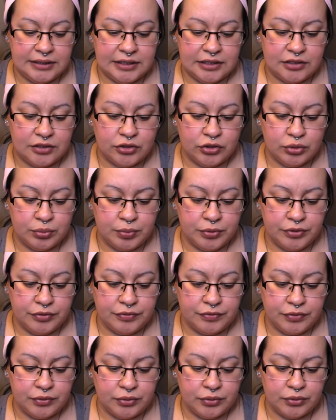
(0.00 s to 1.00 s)

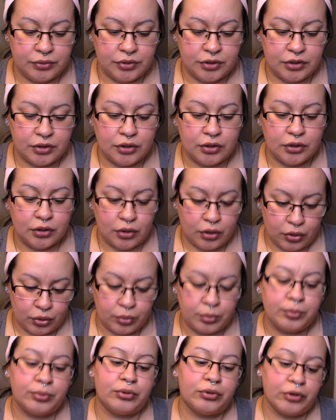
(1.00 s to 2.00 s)
Superfood Glow
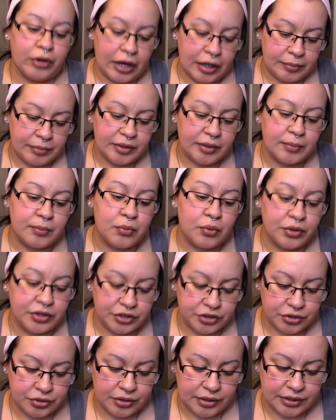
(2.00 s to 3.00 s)
Priming
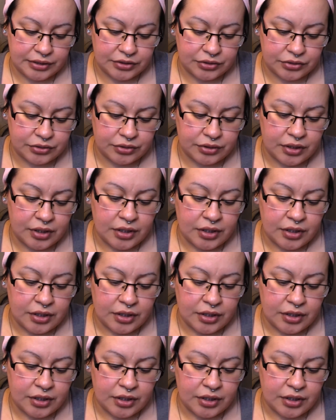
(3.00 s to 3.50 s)
Moisturizer.